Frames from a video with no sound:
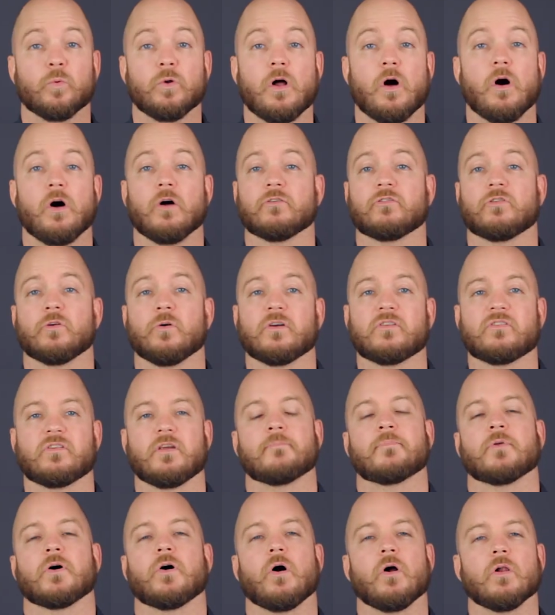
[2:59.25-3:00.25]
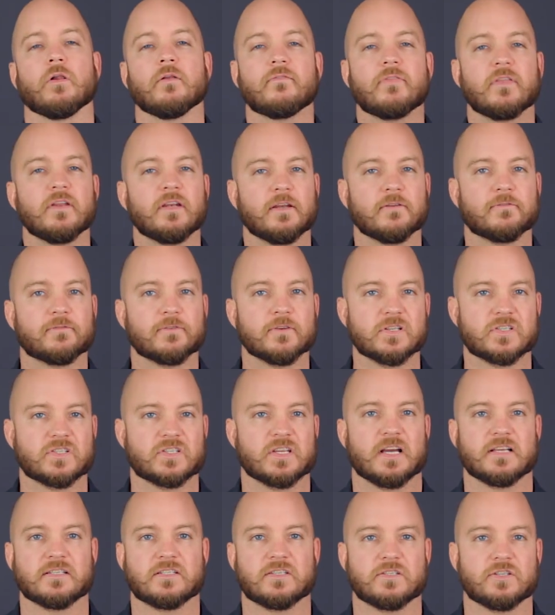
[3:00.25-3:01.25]
will also accept all of the different
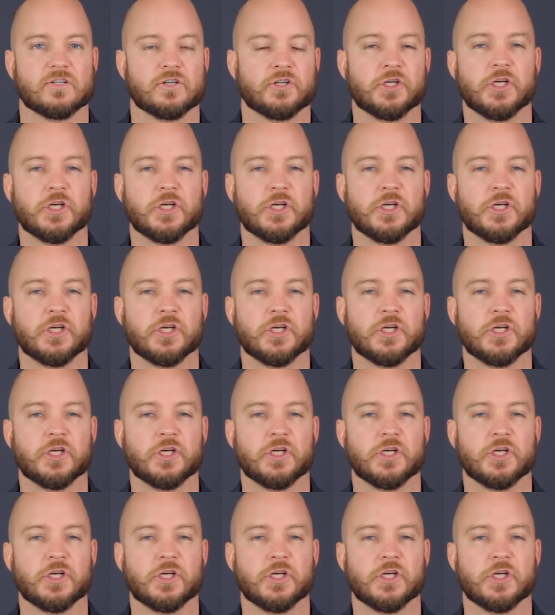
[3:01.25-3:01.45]
sizes of